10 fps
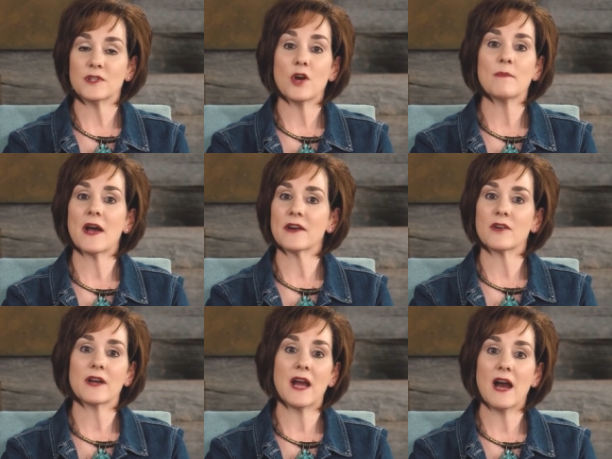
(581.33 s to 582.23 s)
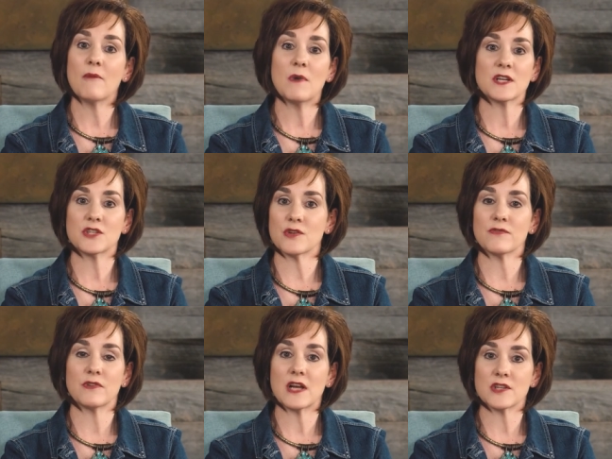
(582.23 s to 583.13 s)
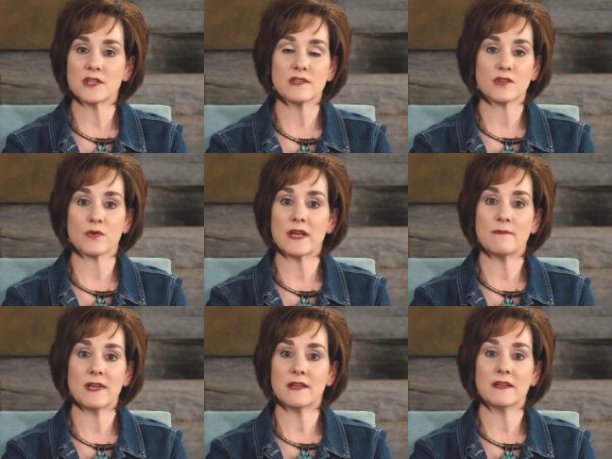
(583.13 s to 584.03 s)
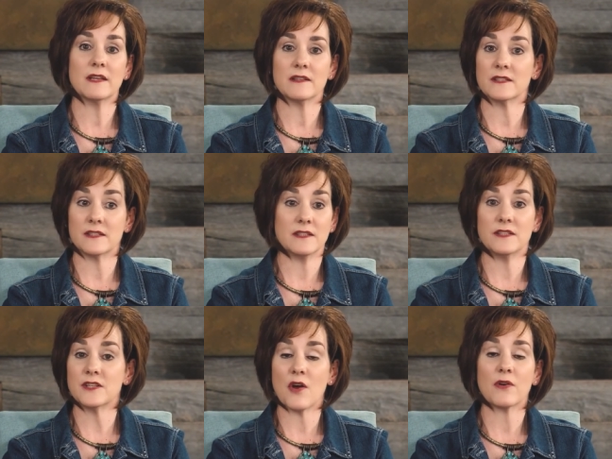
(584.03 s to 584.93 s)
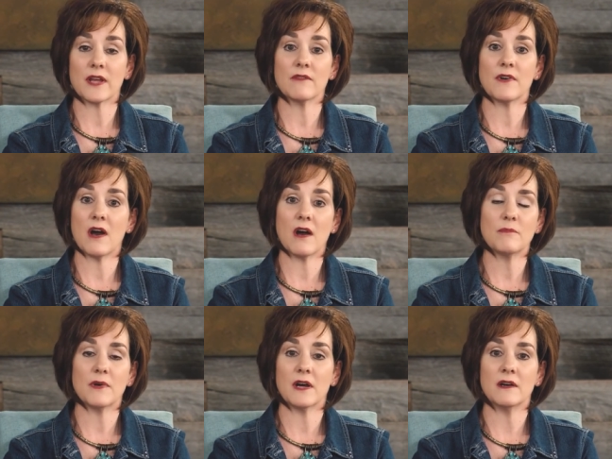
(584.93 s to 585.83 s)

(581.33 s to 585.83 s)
No matter how much your flesh is screaming, don't give up.